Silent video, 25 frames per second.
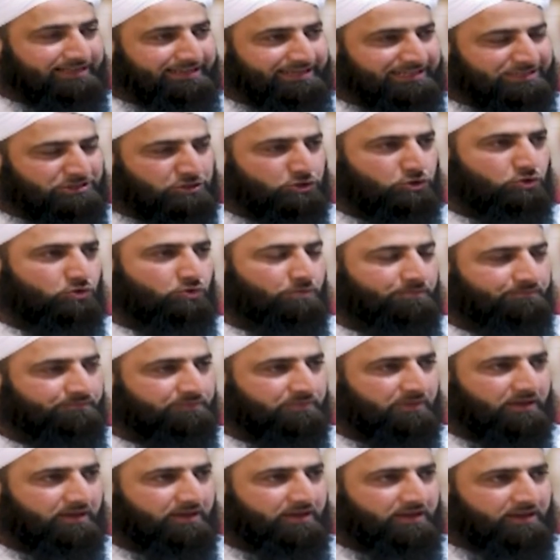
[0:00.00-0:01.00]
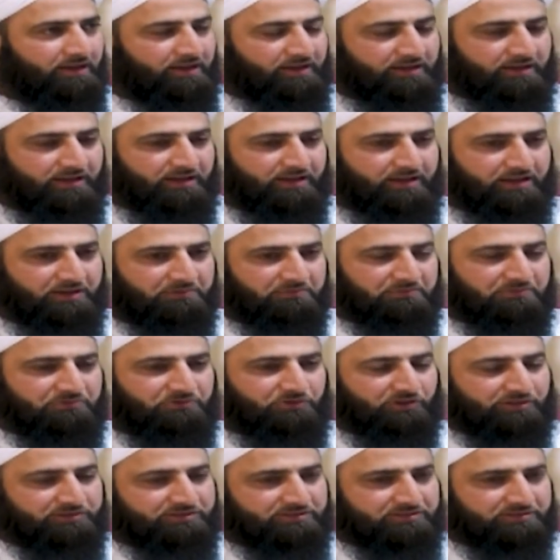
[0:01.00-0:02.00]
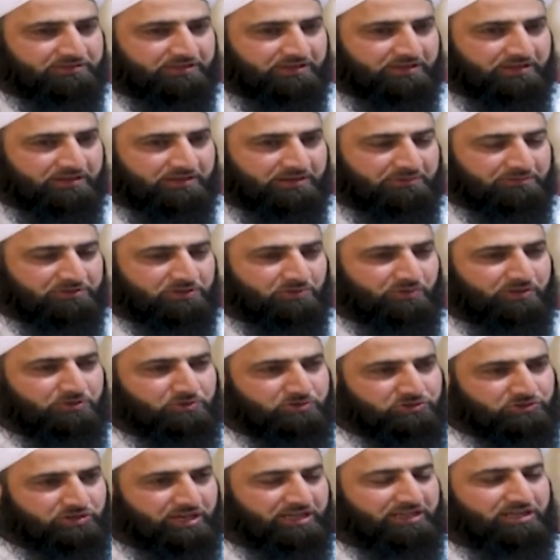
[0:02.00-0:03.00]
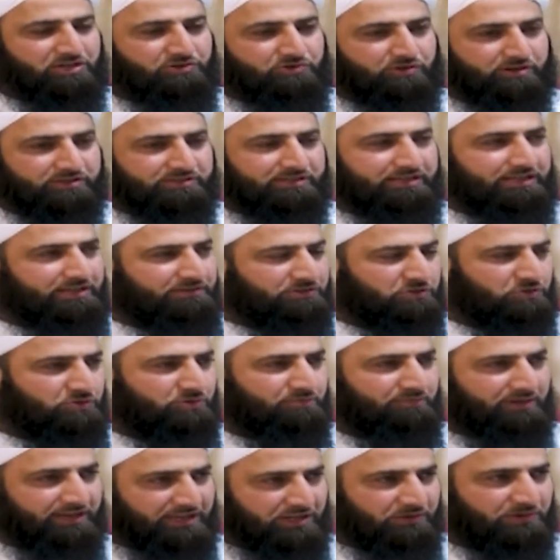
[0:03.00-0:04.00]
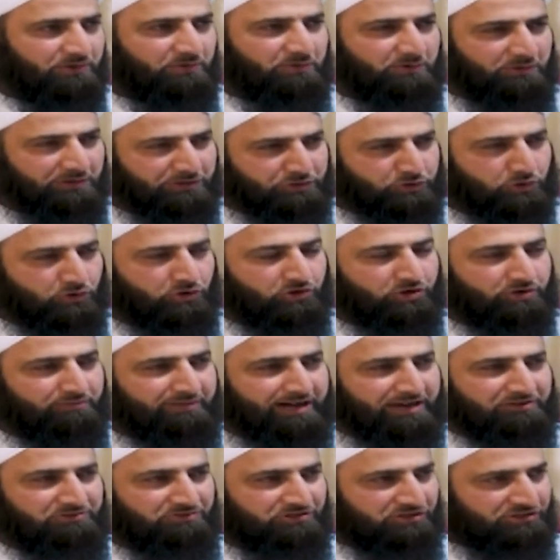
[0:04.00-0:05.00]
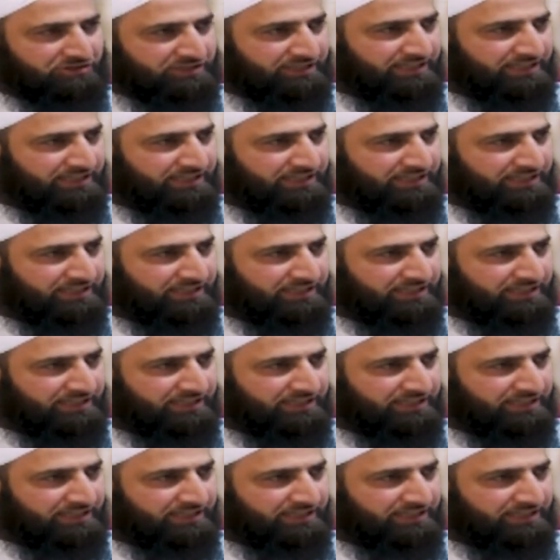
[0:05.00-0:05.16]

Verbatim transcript: leads to. Hmm. Uh, drugs, someone who's taking drugs leads to many ways. We will talk about the